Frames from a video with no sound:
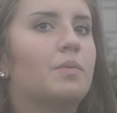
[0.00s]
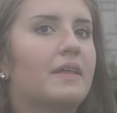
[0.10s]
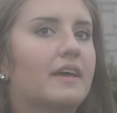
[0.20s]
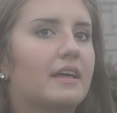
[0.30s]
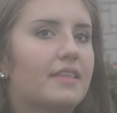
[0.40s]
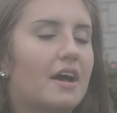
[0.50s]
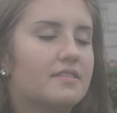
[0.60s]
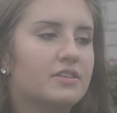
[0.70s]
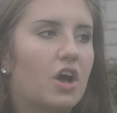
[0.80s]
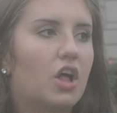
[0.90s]
We made like
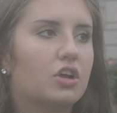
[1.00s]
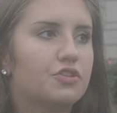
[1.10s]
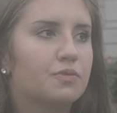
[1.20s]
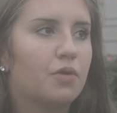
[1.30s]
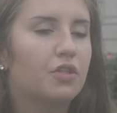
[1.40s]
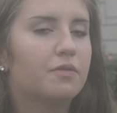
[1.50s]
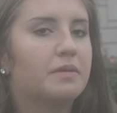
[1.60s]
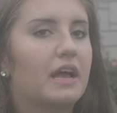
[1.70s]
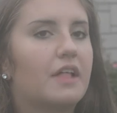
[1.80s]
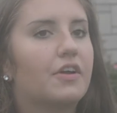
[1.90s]
$1,000 from both of them
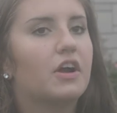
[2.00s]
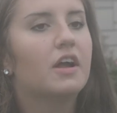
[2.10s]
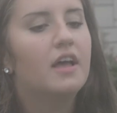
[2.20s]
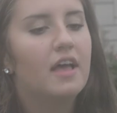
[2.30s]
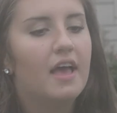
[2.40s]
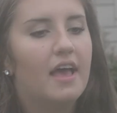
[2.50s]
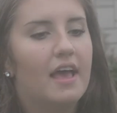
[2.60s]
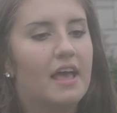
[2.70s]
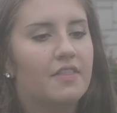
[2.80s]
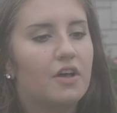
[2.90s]
together,
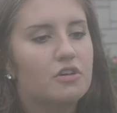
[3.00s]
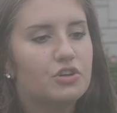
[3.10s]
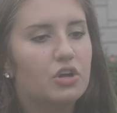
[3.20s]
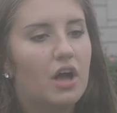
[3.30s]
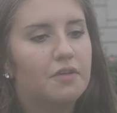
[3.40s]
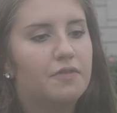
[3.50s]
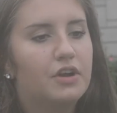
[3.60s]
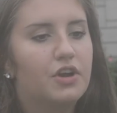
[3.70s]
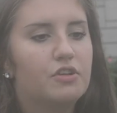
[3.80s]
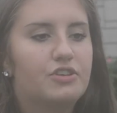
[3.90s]
and those are a lot of
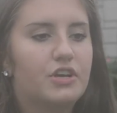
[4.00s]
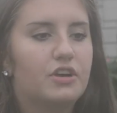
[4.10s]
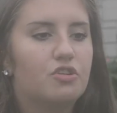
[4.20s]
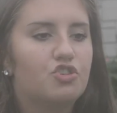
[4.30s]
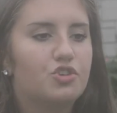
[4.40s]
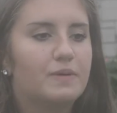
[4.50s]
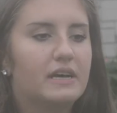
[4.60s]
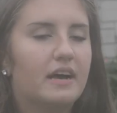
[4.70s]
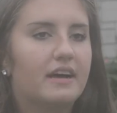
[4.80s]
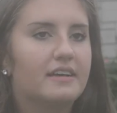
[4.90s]
fun to do too, just
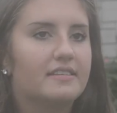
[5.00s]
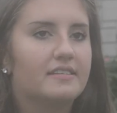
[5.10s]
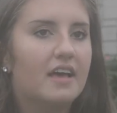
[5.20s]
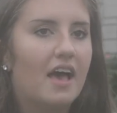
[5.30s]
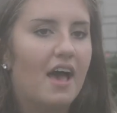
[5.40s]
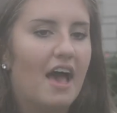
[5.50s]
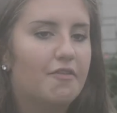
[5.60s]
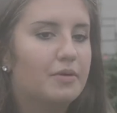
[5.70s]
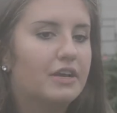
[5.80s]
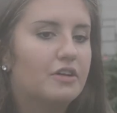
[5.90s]
because
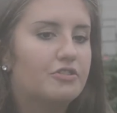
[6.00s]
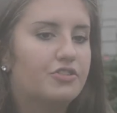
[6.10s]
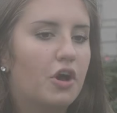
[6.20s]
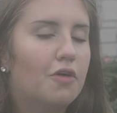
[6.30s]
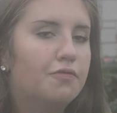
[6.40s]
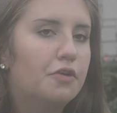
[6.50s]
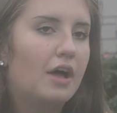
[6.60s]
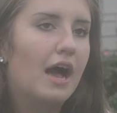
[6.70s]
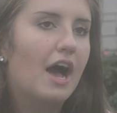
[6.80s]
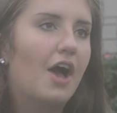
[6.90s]
everybody goes so full
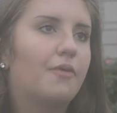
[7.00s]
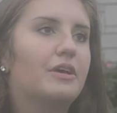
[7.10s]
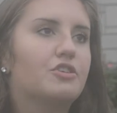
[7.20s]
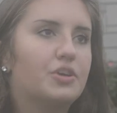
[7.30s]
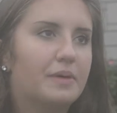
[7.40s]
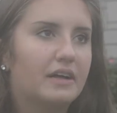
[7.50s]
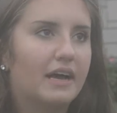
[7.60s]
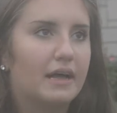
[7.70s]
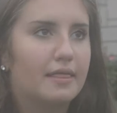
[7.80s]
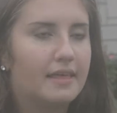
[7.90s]
out, and we usually pick
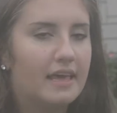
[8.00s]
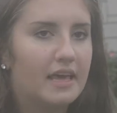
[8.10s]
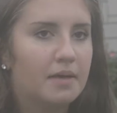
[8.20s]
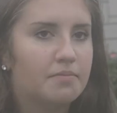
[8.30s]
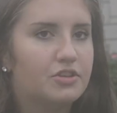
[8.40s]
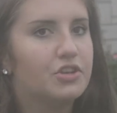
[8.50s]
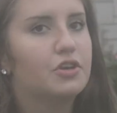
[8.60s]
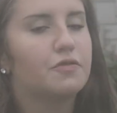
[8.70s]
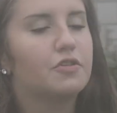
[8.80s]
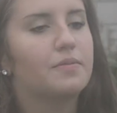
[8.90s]
like a theme to
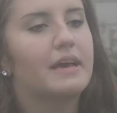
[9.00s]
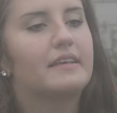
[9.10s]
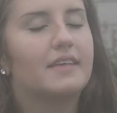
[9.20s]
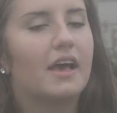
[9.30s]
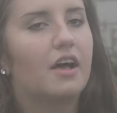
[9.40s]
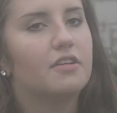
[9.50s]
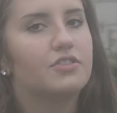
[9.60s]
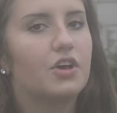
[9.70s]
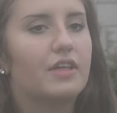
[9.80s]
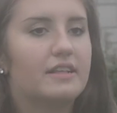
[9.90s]
do for the bake sale,
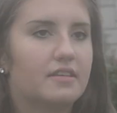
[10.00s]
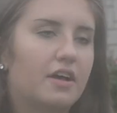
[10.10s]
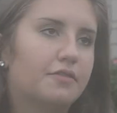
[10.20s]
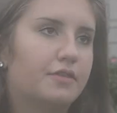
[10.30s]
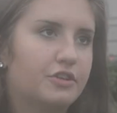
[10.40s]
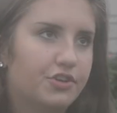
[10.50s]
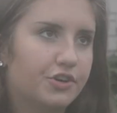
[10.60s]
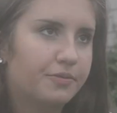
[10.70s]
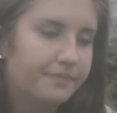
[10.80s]
so that's a lot of fun too.